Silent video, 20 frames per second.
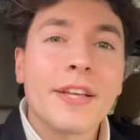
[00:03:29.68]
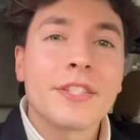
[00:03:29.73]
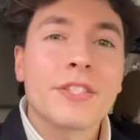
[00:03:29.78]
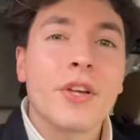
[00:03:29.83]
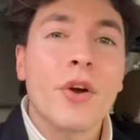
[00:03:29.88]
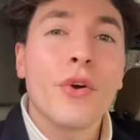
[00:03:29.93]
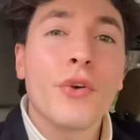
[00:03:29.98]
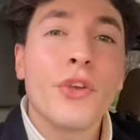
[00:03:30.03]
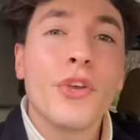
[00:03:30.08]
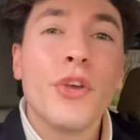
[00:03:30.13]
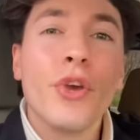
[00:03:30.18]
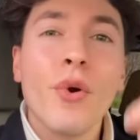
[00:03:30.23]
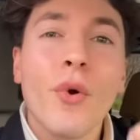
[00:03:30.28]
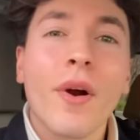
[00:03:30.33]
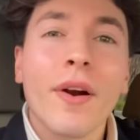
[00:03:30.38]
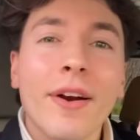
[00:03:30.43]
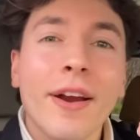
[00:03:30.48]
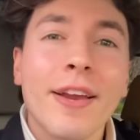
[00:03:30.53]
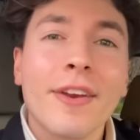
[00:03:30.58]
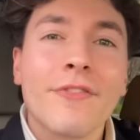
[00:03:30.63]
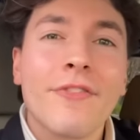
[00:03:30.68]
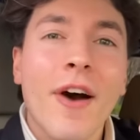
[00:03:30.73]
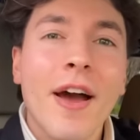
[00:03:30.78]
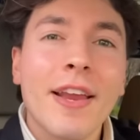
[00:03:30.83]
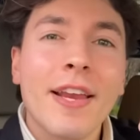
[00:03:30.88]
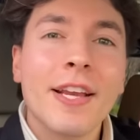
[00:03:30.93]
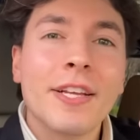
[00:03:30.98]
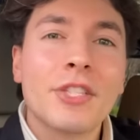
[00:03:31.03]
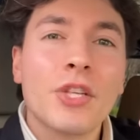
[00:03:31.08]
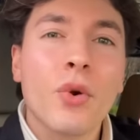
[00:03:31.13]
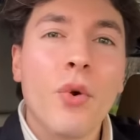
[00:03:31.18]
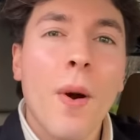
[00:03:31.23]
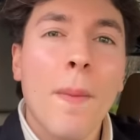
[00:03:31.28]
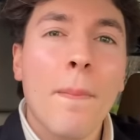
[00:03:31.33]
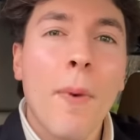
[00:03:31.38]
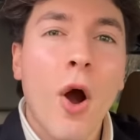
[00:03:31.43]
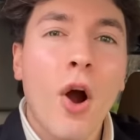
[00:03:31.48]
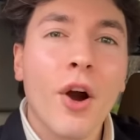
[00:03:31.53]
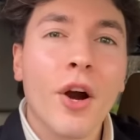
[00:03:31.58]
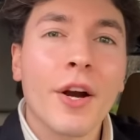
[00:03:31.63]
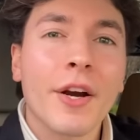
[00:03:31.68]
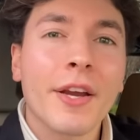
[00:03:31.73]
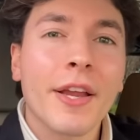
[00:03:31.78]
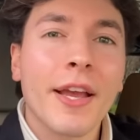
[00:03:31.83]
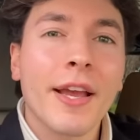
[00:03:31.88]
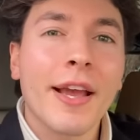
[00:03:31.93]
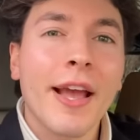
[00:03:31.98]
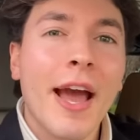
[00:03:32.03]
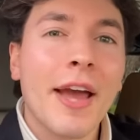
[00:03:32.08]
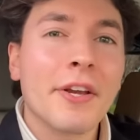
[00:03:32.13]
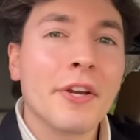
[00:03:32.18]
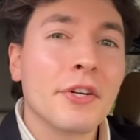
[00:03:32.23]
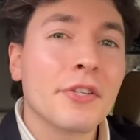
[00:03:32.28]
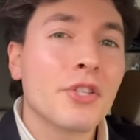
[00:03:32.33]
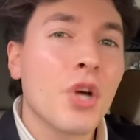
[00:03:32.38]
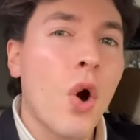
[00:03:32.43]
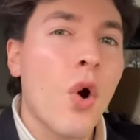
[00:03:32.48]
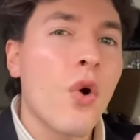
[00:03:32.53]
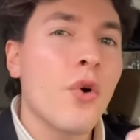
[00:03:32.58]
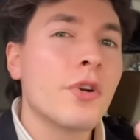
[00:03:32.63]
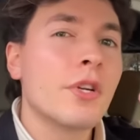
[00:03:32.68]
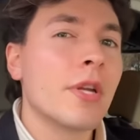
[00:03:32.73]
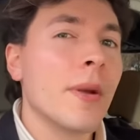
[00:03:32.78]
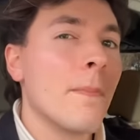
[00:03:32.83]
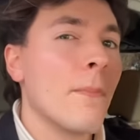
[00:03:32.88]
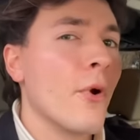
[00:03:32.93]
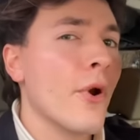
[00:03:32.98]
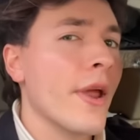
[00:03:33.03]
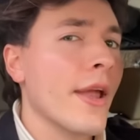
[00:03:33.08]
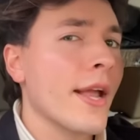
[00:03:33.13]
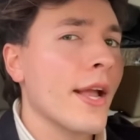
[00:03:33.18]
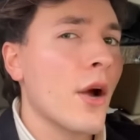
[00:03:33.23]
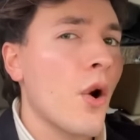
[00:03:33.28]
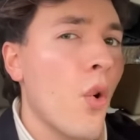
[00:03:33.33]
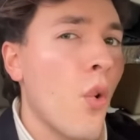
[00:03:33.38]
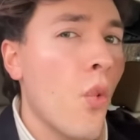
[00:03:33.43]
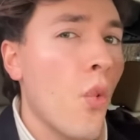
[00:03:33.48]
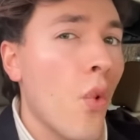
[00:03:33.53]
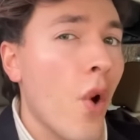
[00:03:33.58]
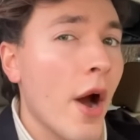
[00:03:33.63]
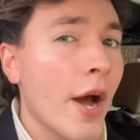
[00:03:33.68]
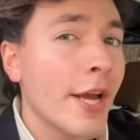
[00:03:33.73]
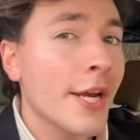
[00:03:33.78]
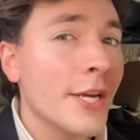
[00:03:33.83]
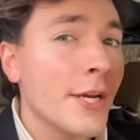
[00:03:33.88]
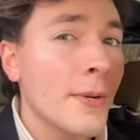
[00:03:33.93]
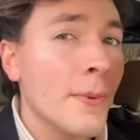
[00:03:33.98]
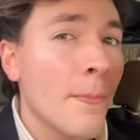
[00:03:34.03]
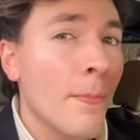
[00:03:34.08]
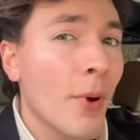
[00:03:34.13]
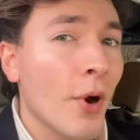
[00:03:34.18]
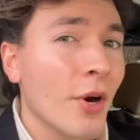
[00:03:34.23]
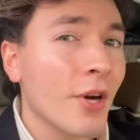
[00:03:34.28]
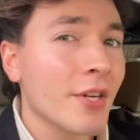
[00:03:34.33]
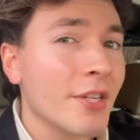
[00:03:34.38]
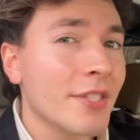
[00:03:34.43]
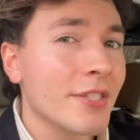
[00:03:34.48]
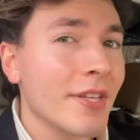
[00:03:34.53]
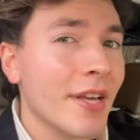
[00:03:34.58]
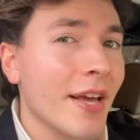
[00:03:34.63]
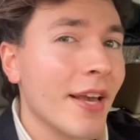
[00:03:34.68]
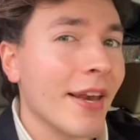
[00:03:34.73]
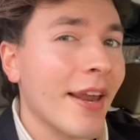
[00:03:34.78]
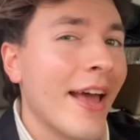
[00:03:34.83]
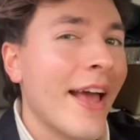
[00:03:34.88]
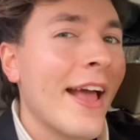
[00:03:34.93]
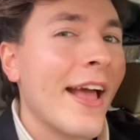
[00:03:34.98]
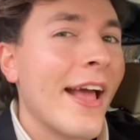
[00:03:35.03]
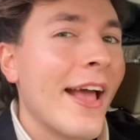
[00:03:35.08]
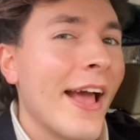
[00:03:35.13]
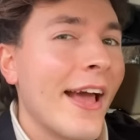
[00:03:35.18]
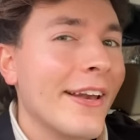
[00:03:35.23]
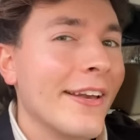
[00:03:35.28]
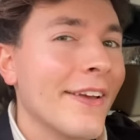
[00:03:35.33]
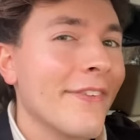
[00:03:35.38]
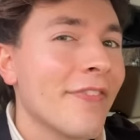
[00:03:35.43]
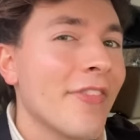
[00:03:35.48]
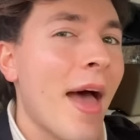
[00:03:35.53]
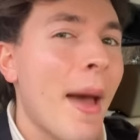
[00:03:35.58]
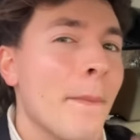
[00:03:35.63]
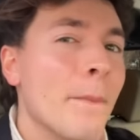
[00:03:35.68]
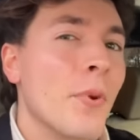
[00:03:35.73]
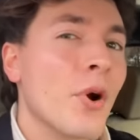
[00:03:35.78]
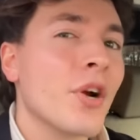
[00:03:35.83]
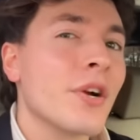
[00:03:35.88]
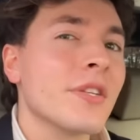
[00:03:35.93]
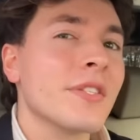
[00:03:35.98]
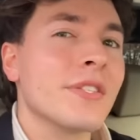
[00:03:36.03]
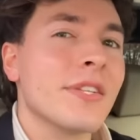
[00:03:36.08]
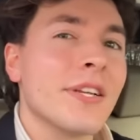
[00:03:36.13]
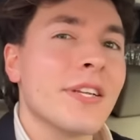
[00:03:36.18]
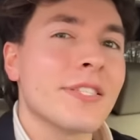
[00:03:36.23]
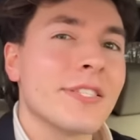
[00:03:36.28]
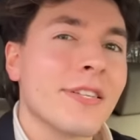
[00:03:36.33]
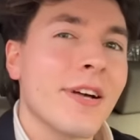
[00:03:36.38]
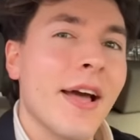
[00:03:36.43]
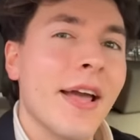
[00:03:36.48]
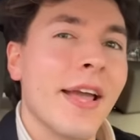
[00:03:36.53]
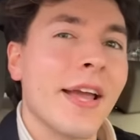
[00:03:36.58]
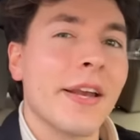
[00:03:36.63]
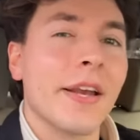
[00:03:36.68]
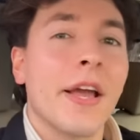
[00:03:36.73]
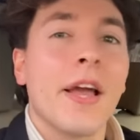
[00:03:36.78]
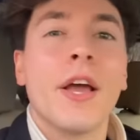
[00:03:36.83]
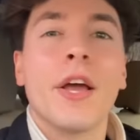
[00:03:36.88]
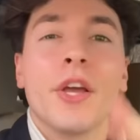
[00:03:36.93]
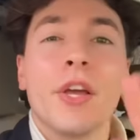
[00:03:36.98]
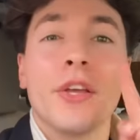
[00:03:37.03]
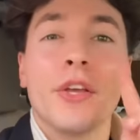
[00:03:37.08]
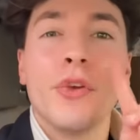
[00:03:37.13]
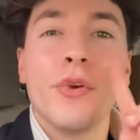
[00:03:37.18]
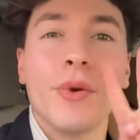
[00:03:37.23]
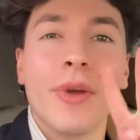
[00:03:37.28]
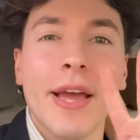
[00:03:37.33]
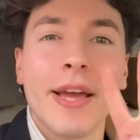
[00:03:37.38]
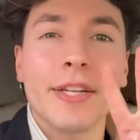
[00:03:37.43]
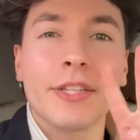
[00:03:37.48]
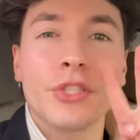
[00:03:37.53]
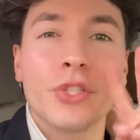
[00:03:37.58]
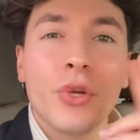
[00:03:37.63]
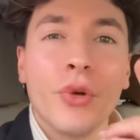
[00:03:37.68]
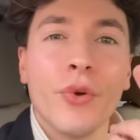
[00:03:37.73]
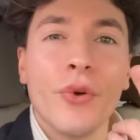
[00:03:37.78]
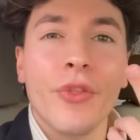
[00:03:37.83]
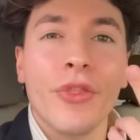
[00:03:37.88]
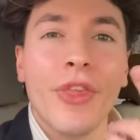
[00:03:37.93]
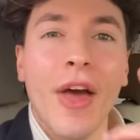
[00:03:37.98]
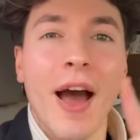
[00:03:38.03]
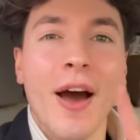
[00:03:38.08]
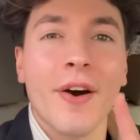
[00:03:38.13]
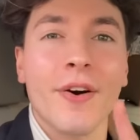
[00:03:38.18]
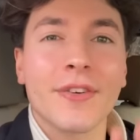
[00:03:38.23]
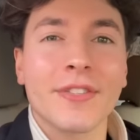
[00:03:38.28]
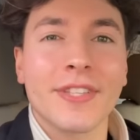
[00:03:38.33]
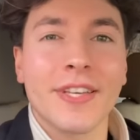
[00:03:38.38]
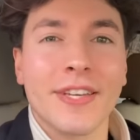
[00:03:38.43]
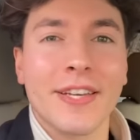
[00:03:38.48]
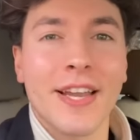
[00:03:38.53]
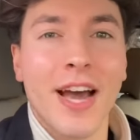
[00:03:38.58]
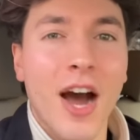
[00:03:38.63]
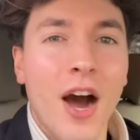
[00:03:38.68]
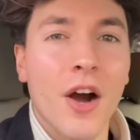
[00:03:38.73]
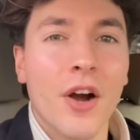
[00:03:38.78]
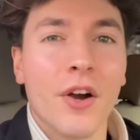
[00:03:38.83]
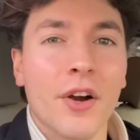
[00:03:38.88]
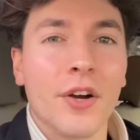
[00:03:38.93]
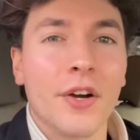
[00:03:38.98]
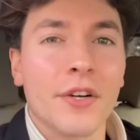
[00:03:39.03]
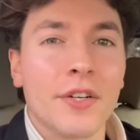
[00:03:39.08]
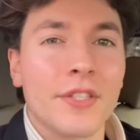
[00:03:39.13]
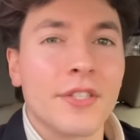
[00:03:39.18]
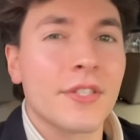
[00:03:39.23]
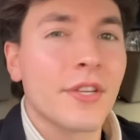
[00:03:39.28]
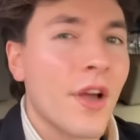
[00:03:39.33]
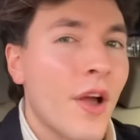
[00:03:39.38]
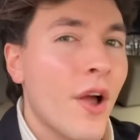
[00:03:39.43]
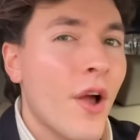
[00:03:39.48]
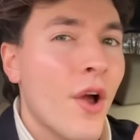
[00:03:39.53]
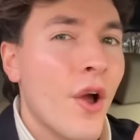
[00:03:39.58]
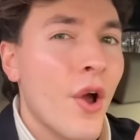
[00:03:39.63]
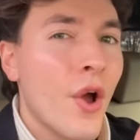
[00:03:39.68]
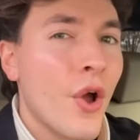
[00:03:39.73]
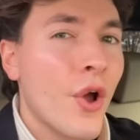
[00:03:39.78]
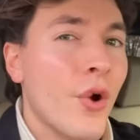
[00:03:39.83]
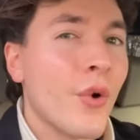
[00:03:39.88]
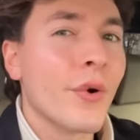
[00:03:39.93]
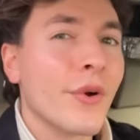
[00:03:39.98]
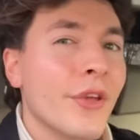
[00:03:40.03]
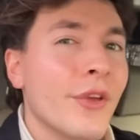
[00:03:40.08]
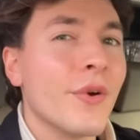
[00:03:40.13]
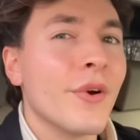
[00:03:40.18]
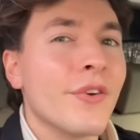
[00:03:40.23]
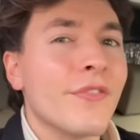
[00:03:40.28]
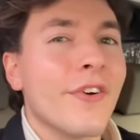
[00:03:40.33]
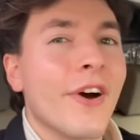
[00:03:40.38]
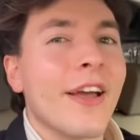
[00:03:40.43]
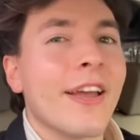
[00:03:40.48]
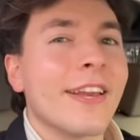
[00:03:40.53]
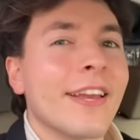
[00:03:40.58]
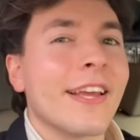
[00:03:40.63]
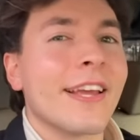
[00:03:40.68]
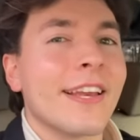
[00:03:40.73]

so you are invited to a party, and you're told to bring one person. And if that person is late, you get two thousand dollars. Who are you inviting?